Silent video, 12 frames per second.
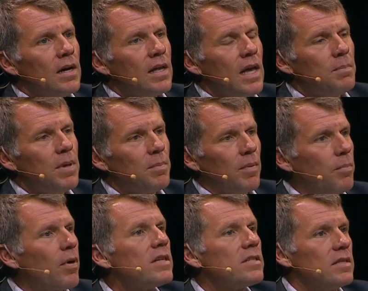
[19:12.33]
get people
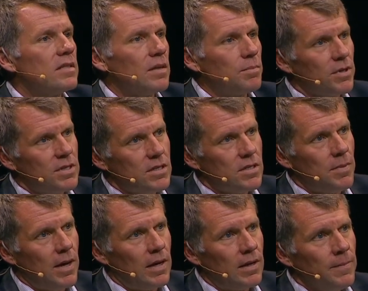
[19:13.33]
present and
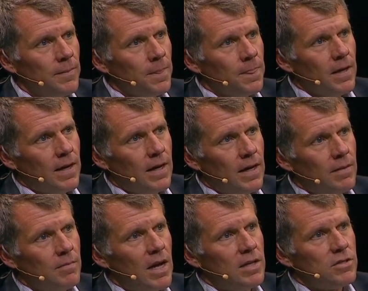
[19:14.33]
participating.
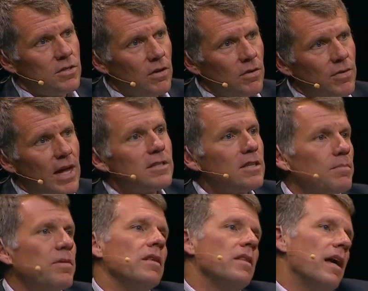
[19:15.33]
Um, and so that's
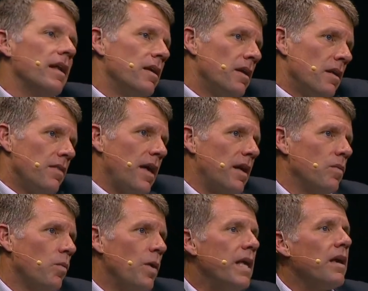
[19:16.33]
something that that
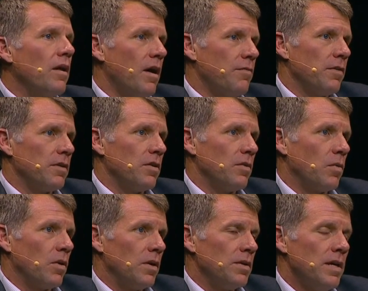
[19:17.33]
we can offer to the
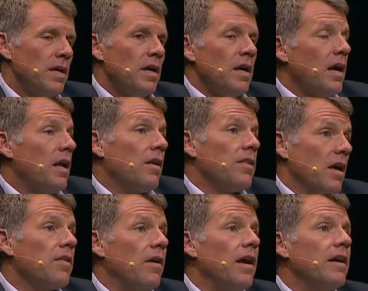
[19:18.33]
world. And on the
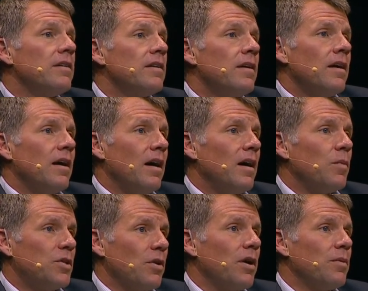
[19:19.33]
other hand, uh, we
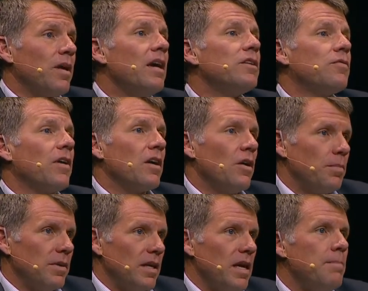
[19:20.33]
try to engage very
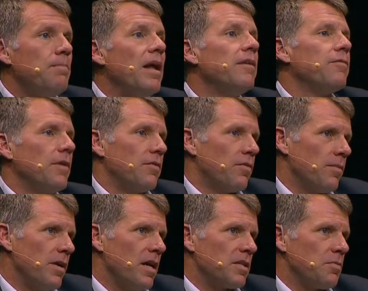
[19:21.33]
openly and benefit from
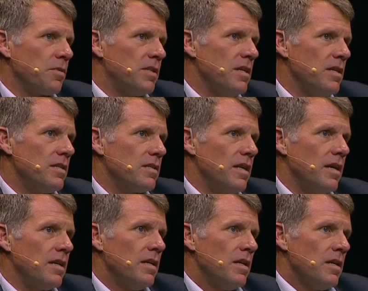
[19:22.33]
the expertise
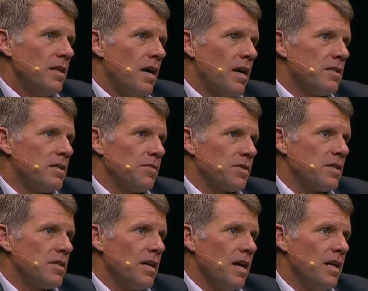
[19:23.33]
that uh, civil
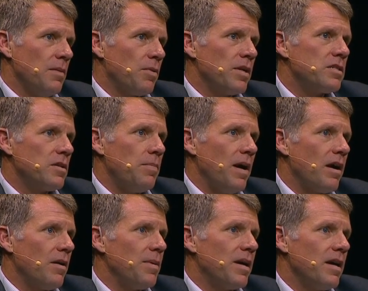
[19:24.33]
society brings to
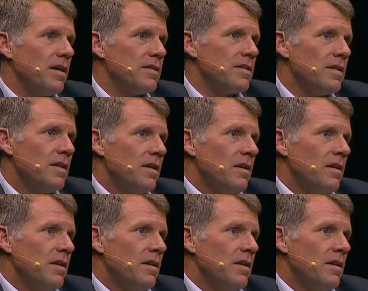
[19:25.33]
bear because